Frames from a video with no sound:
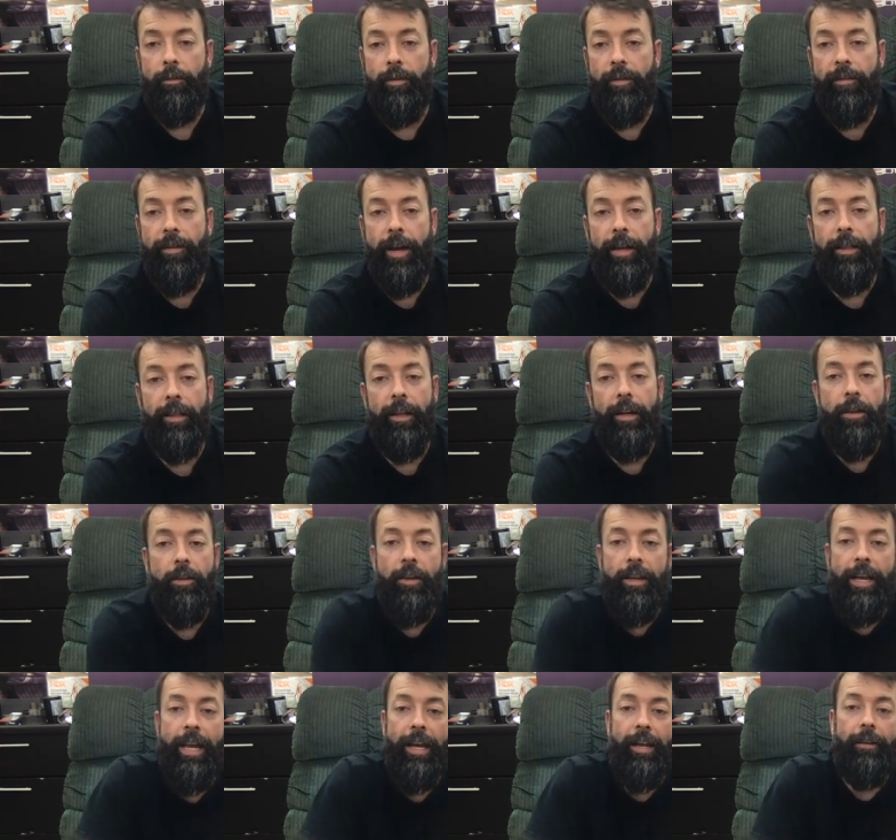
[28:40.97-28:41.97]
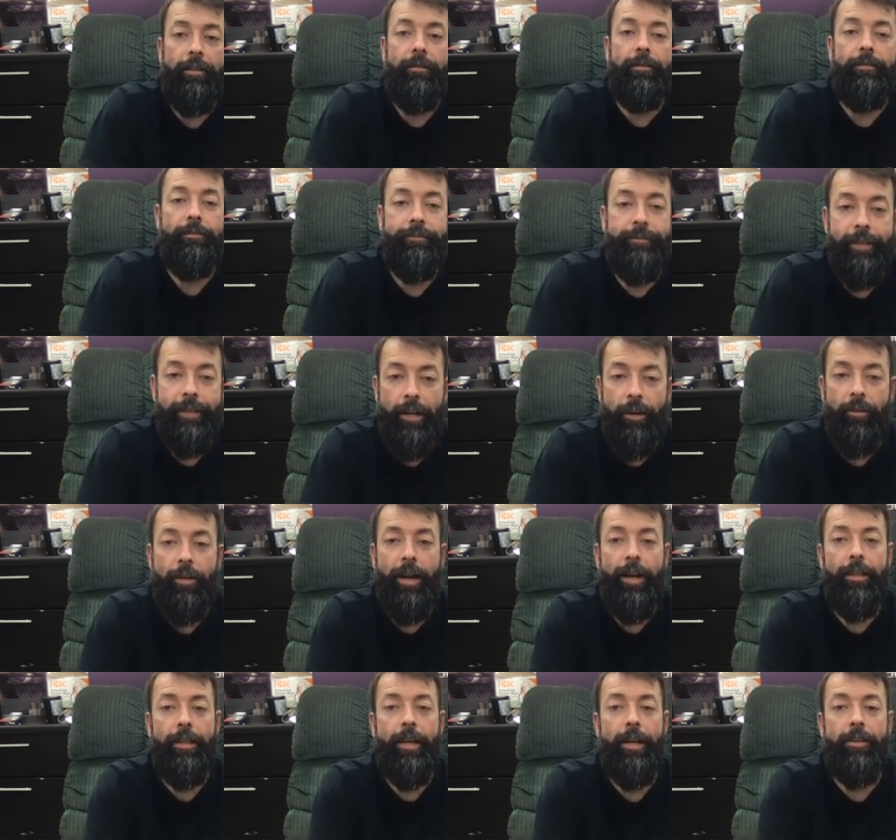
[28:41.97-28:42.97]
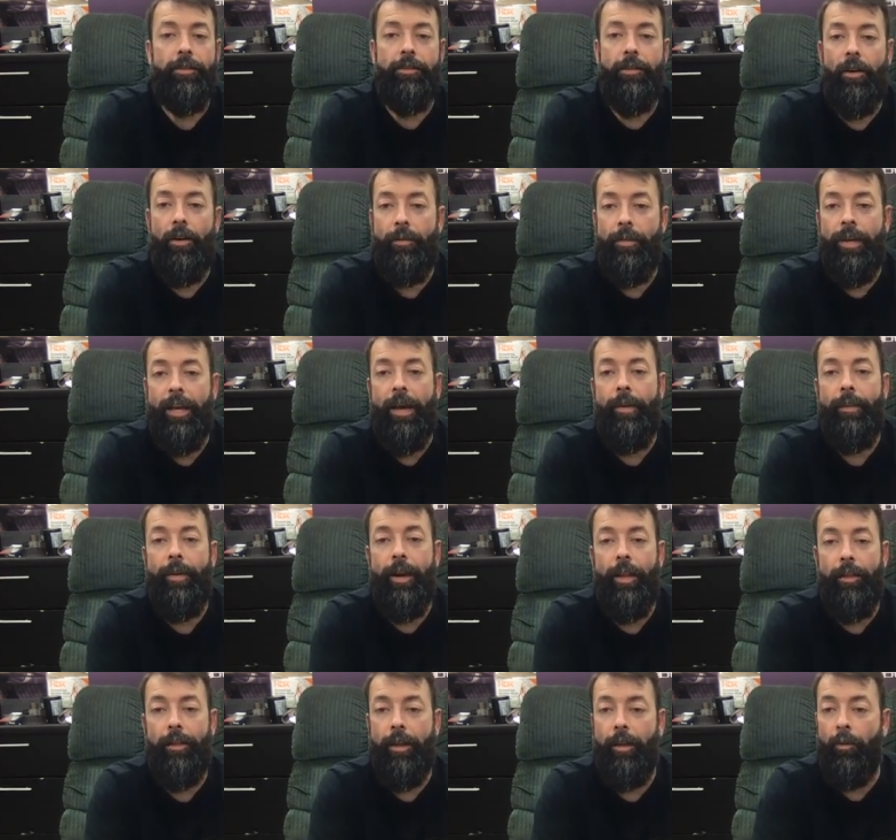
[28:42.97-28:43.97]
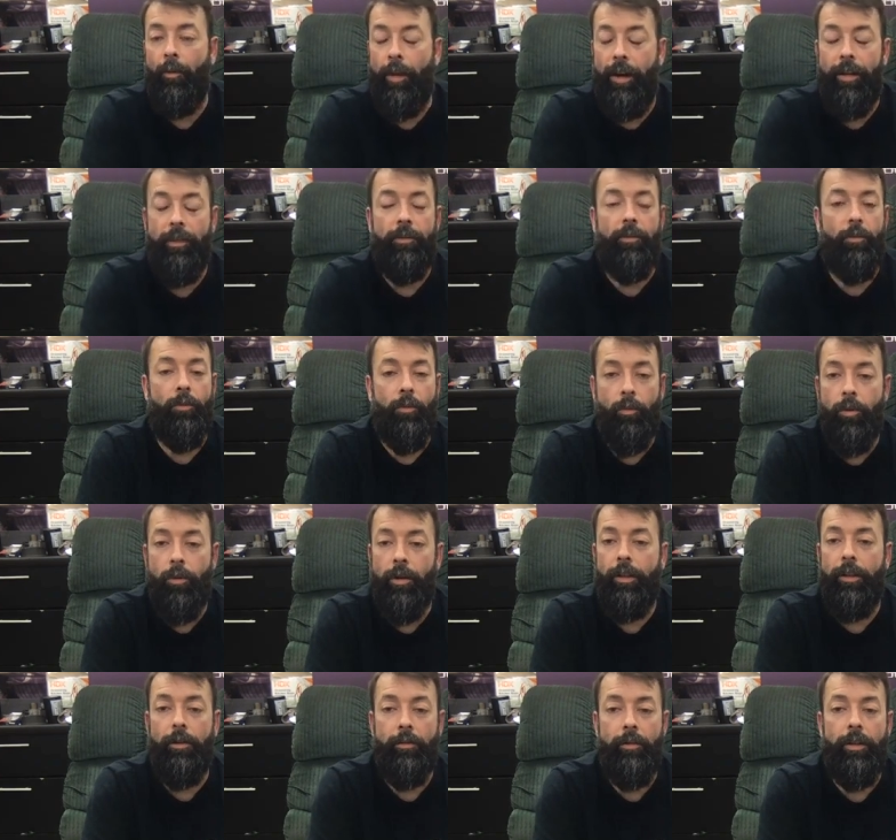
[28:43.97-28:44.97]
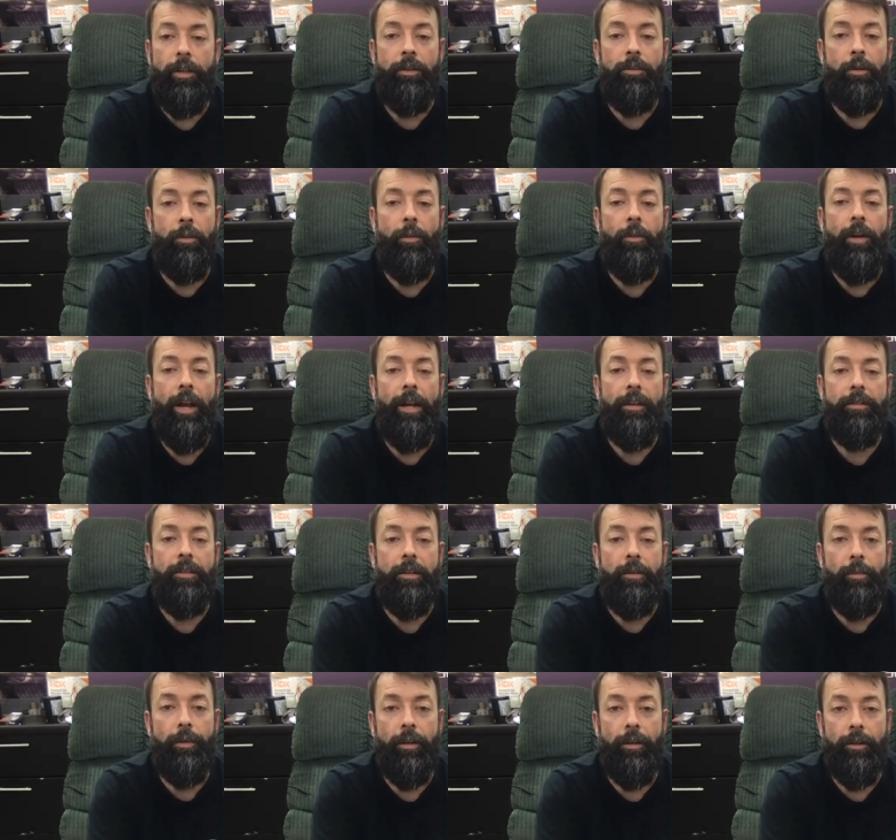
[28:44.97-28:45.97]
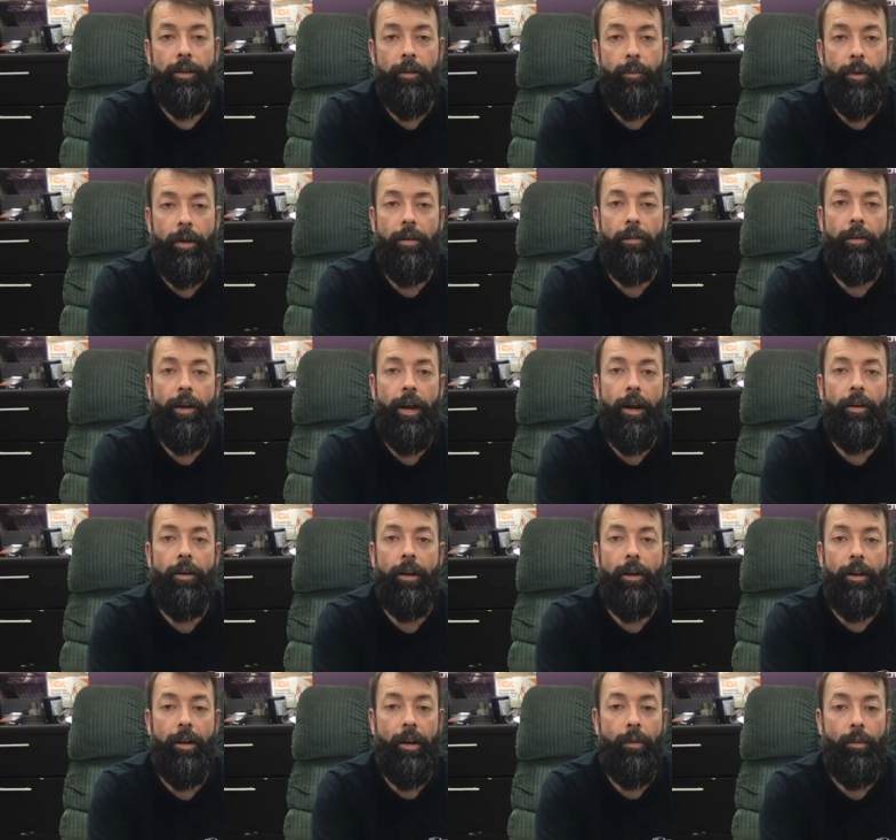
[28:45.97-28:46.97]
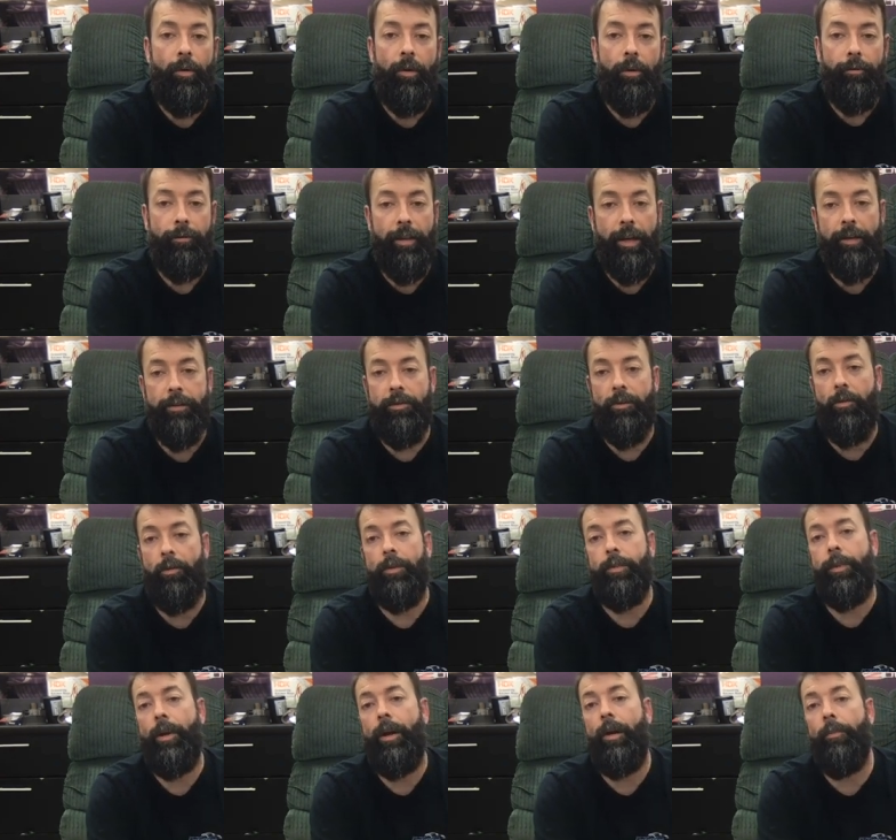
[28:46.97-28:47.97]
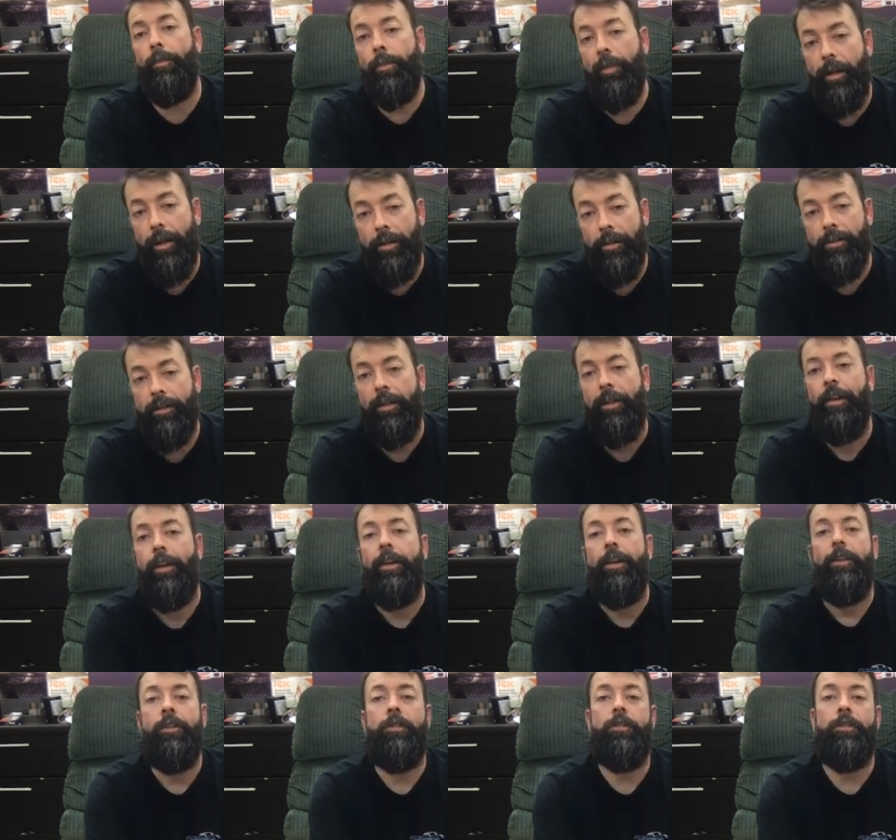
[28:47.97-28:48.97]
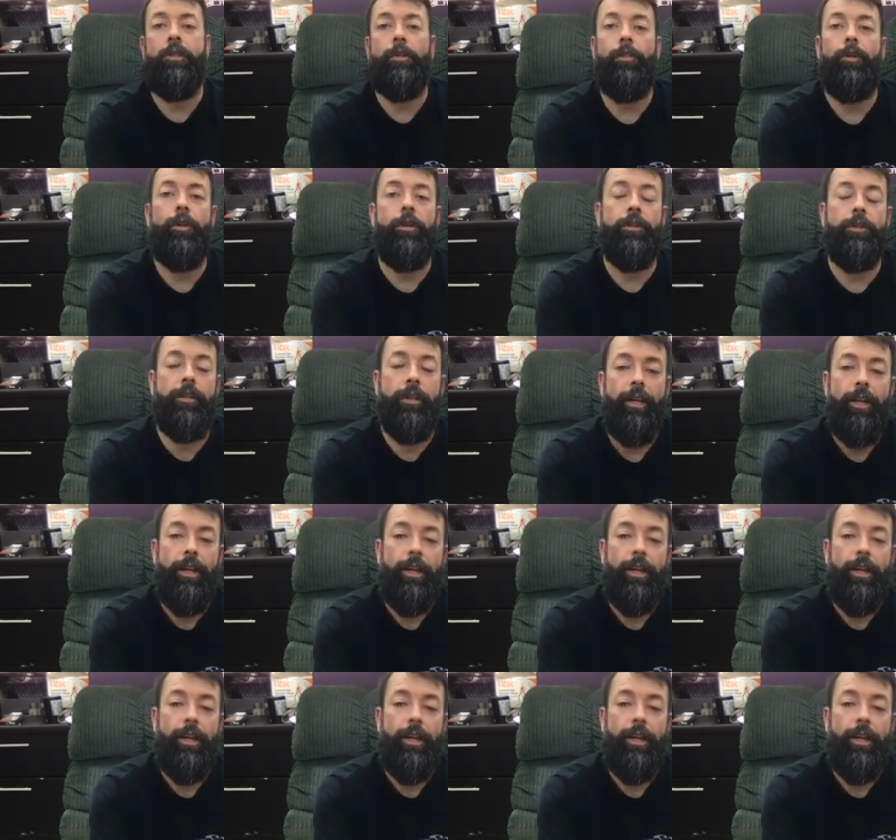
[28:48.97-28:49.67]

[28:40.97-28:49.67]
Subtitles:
The fact that you can get 9,000 RPM at that thing when it's really, really super nasty built. I've been around a number of 1,000 horsepower plus Supras.